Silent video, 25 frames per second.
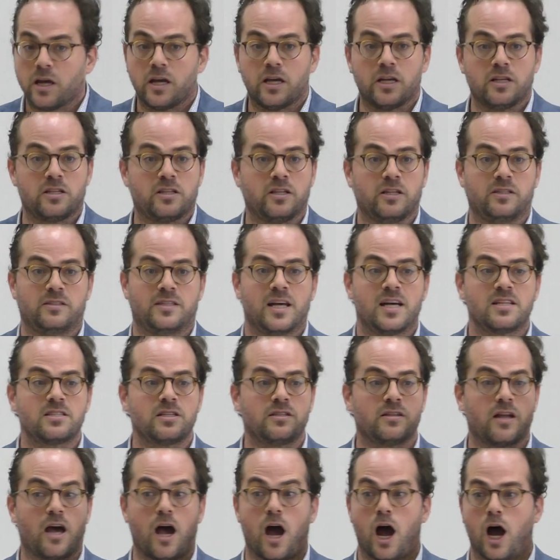it
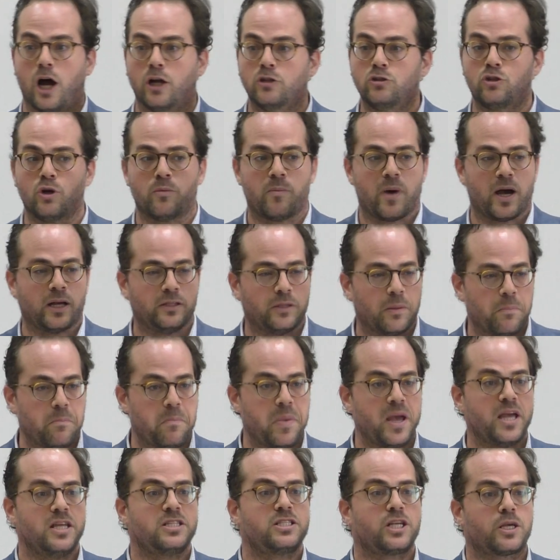doesn't undermine the
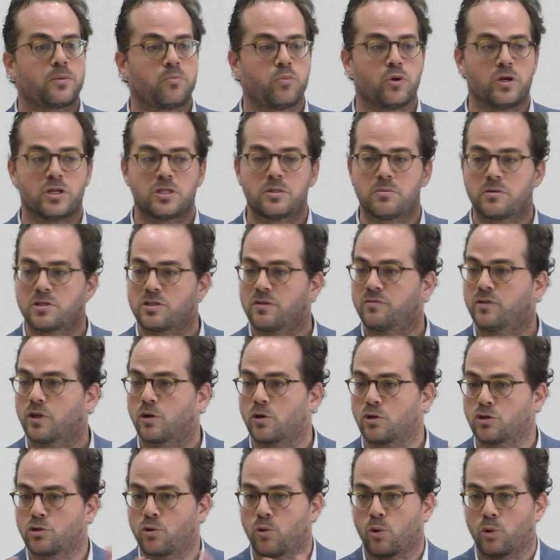basic principles of the
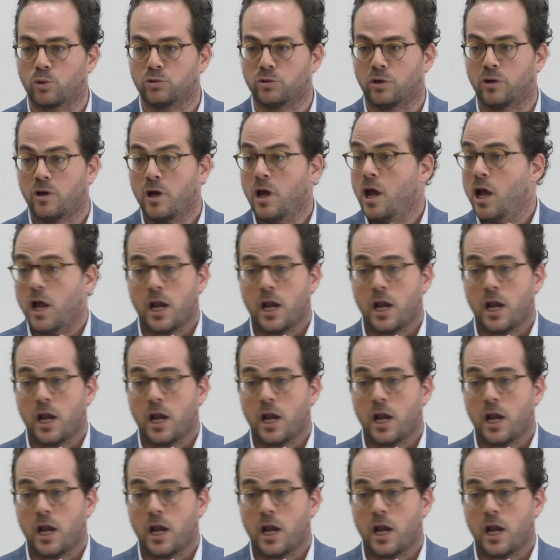constitutional order.